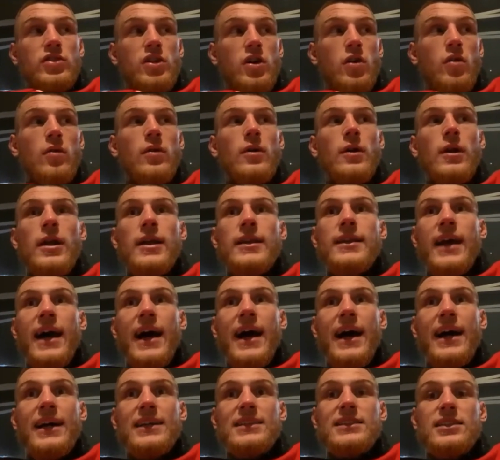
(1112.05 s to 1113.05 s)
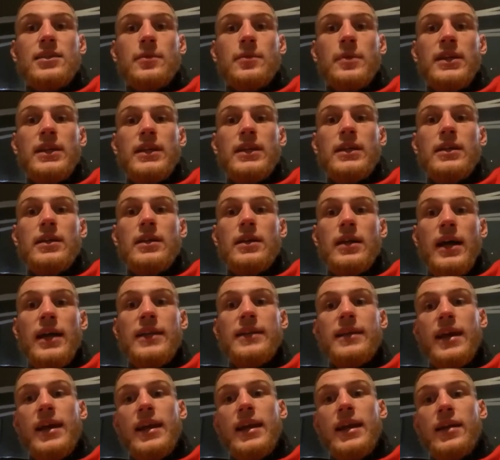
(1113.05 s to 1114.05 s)
So that has to be a
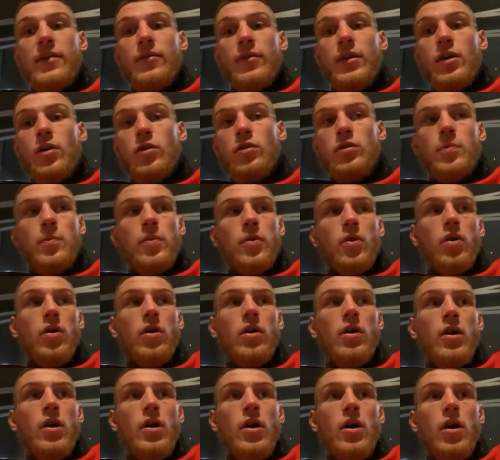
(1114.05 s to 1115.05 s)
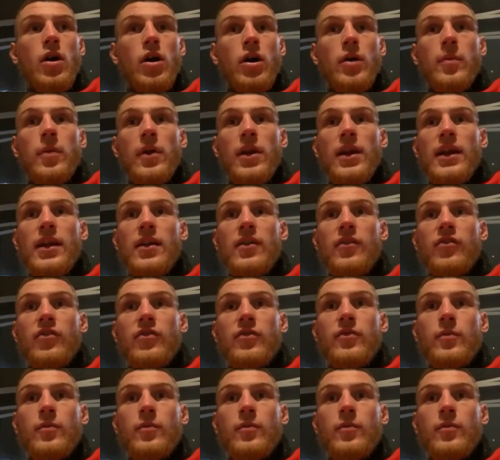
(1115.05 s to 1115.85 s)
ten eight round, but I believe